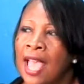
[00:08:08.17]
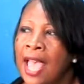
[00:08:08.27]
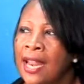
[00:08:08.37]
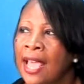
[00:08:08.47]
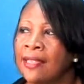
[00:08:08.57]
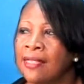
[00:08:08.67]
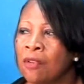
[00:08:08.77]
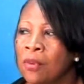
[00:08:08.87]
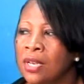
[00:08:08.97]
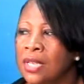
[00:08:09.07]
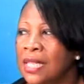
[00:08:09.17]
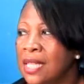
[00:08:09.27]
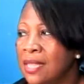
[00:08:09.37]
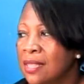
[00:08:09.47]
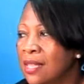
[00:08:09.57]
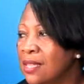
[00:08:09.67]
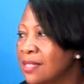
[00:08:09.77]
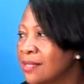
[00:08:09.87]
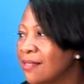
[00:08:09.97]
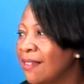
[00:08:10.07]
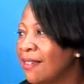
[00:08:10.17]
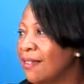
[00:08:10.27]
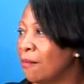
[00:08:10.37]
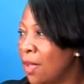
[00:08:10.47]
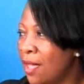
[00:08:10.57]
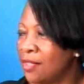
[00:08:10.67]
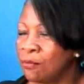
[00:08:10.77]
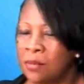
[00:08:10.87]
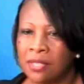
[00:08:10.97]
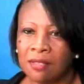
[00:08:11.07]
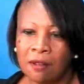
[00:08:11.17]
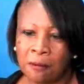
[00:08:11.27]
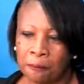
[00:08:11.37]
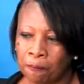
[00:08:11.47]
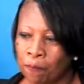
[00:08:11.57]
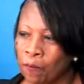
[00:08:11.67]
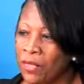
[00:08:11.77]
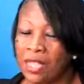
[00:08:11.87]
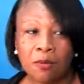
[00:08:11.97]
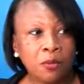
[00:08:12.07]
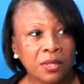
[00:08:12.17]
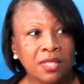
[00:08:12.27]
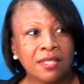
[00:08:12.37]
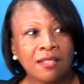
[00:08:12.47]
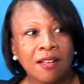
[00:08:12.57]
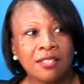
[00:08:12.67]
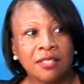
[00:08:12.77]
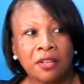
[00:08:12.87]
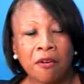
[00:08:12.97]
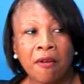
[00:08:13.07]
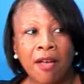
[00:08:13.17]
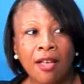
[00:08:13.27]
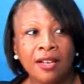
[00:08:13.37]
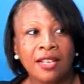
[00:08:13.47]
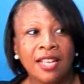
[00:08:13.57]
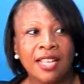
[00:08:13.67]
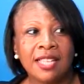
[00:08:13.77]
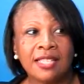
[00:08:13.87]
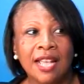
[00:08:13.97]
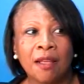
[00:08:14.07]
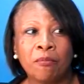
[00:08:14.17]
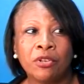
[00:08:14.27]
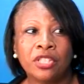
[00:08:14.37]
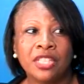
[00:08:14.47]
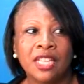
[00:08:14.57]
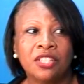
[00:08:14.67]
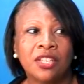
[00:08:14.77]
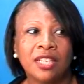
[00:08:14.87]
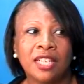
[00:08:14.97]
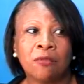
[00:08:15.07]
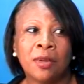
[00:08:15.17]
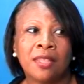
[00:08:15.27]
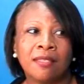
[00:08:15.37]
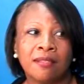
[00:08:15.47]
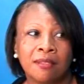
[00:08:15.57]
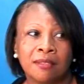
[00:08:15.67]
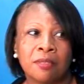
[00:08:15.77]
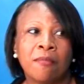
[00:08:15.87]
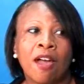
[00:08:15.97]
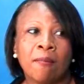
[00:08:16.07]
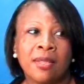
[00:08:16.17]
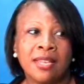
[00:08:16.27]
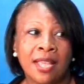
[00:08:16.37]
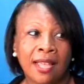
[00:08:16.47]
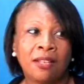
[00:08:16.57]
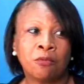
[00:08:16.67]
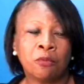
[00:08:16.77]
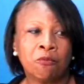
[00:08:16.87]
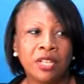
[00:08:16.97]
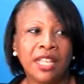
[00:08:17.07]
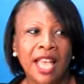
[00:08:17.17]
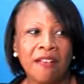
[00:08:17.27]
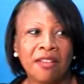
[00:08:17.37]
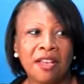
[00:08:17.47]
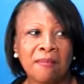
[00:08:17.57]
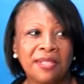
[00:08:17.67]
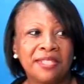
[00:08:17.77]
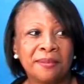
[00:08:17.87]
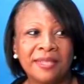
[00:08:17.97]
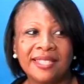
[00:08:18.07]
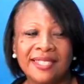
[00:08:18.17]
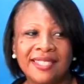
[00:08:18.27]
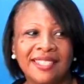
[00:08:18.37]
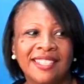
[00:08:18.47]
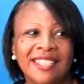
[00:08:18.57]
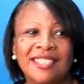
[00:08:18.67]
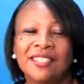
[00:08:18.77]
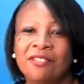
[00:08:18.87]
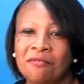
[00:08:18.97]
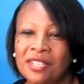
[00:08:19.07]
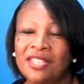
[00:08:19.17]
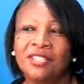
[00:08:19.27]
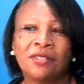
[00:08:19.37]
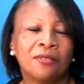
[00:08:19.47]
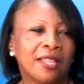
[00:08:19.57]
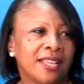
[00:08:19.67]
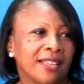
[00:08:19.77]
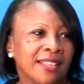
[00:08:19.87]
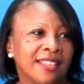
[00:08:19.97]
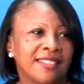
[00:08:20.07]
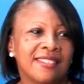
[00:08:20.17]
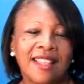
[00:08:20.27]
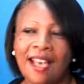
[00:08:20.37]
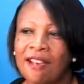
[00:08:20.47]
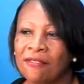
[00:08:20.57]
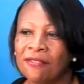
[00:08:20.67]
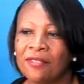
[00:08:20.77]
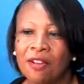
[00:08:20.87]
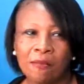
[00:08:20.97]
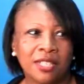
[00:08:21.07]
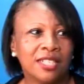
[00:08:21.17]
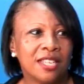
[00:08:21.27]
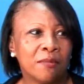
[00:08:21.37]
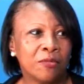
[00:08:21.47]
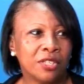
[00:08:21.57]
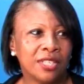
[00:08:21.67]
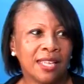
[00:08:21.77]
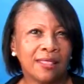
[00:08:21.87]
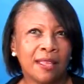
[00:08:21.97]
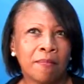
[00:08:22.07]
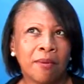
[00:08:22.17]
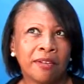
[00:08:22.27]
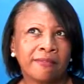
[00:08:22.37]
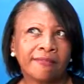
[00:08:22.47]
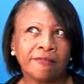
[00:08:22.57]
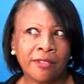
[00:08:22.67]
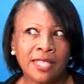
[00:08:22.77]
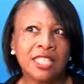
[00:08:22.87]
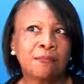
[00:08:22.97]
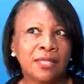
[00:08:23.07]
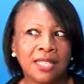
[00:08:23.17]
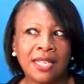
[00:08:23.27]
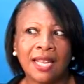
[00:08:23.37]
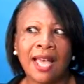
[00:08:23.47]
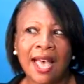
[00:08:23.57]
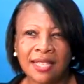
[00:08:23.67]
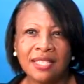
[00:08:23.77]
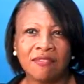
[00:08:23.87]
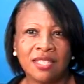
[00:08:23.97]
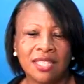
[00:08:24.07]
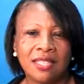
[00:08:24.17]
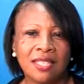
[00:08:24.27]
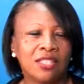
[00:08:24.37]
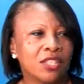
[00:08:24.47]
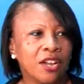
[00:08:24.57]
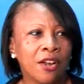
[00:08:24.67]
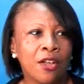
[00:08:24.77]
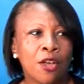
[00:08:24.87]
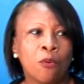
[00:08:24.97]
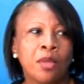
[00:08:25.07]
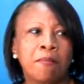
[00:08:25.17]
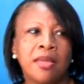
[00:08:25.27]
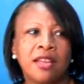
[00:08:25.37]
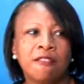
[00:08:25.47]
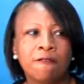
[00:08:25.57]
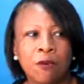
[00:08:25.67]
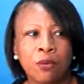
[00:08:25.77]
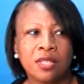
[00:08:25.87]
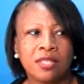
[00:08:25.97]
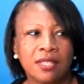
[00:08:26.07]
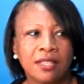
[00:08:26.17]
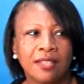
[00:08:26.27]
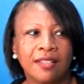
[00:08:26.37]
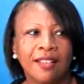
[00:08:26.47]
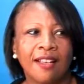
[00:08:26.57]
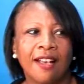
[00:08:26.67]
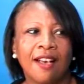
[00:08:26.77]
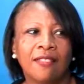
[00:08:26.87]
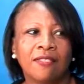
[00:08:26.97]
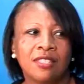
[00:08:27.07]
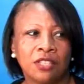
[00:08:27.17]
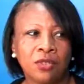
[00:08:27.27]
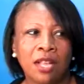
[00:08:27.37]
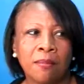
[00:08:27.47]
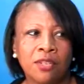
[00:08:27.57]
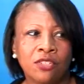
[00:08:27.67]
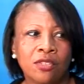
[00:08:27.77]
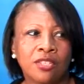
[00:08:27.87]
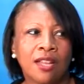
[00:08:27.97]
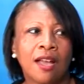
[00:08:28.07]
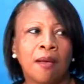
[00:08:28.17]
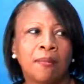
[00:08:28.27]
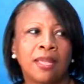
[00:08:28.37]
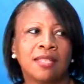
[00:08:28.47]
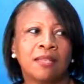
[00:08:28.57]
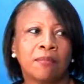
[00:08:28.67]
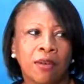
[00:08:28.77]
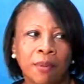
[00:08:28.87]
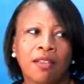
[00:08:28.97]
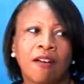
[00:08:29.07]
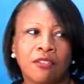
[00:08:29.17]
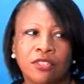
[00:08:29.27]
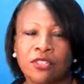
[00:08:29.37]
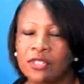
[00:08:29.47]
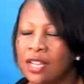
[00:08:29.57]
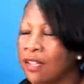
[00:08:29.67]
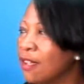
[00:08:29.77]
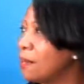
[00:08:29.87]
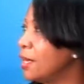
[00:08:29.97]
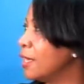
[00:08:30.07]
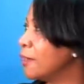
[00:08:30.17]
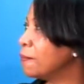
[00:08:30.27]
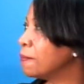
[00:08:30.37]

And I think one of the key things, as Ms. Gibbs will discuss later on, is that appreciation day where the department head would really have an opportunity to really show their staff how much they appreciate them. But for this particular activity this year, we're mainly focusing on the central administration complex and public officers that are coming in.